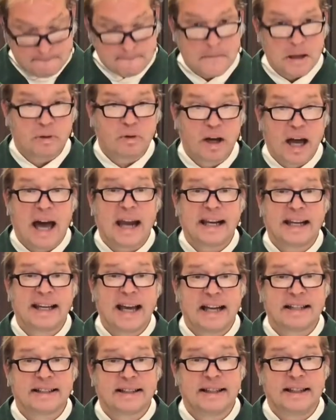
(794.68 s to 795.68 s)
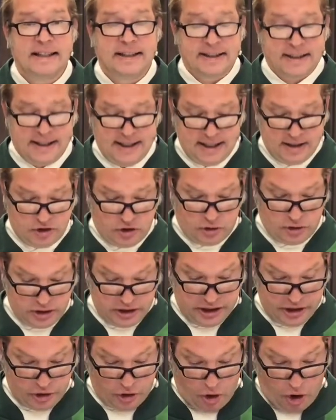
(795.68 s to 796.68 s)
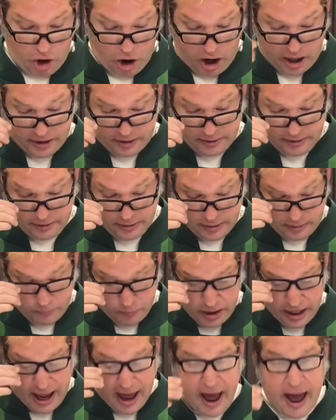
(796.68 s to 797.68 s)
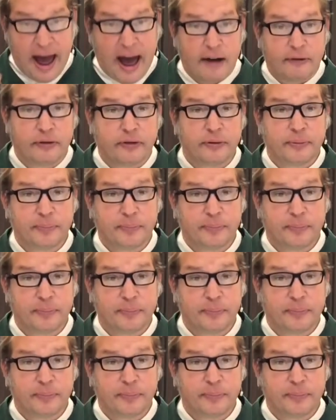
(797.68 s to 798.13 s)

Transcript: We got to catch these things earlier on than we have.